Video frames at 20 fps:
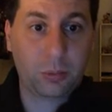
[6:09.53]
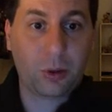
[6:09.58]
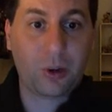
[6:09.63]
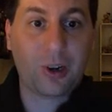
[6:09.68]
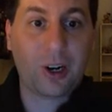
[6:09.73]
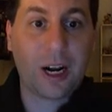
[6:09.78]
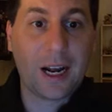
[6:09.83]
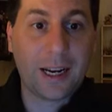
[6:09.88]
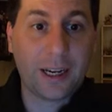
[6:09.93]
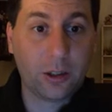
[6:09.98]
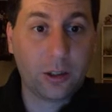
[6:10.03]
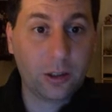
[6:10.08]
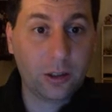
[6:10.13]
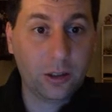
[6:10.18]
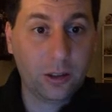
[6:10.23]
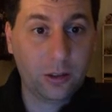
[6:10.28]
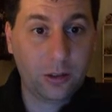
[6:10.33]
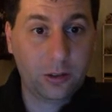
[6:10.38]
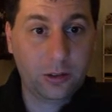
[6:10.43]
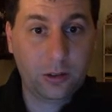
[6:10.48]
prior
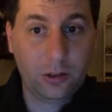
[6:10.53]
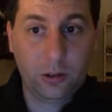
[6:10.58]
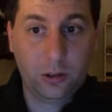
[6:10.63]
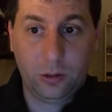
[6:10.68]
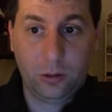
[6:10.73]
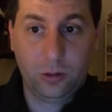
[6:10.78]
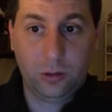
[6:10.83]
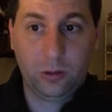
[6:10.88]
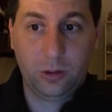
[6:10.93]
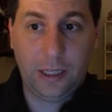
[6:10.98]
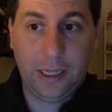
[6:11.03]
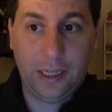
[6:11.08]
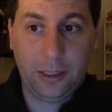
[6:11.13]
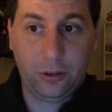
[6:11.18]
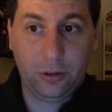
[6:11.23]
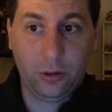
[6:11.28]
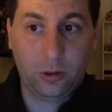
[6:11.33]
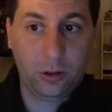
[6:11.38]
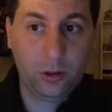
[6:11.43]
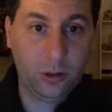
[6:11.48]
to
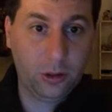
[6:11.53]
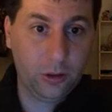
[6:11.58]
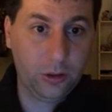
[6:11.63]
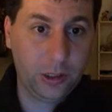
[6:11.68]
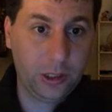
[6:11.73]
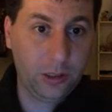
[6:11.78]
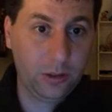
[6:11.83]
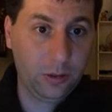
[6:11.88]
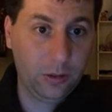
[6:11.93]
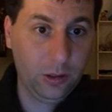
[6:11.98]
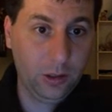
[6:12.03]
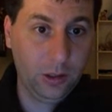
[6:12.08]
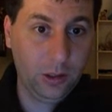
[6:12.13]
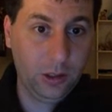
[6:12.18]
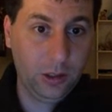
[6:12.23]
actual coding.